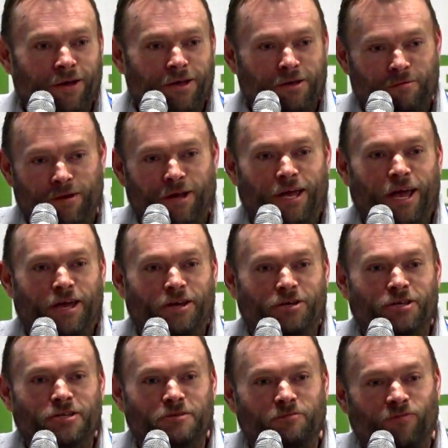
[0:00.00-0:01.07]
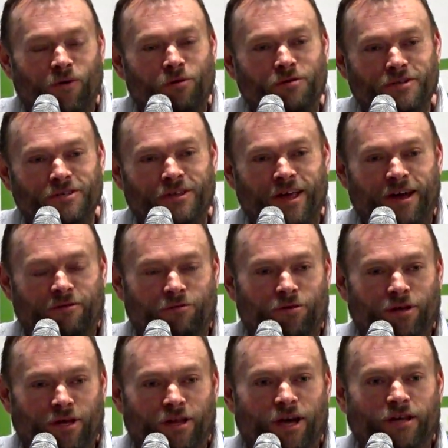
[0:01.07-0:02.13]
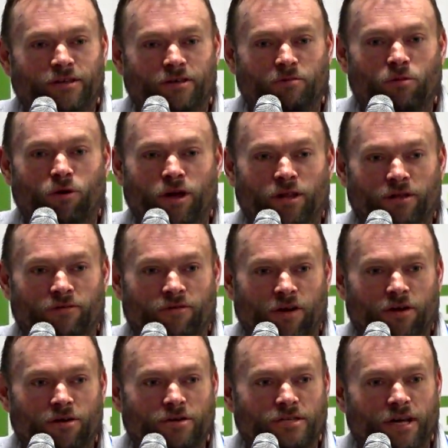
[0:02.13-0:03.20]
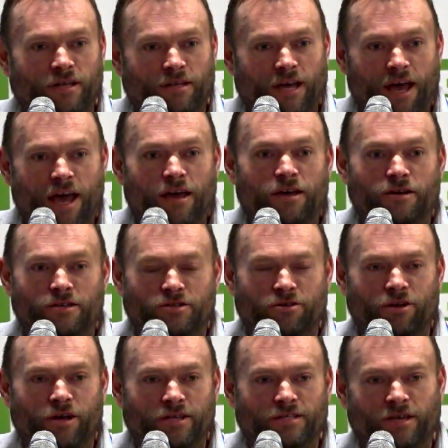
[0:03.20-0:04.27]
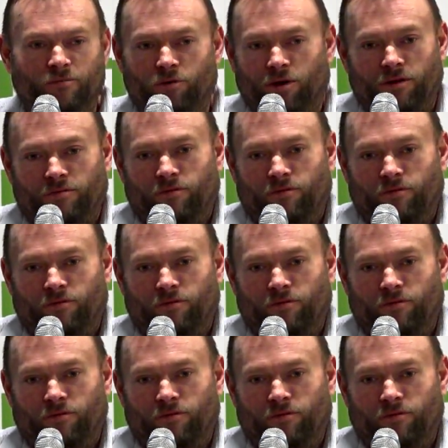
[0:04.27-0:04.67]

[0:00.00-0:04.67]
communications folks that really like to point the fingers at the ag industry and said, well,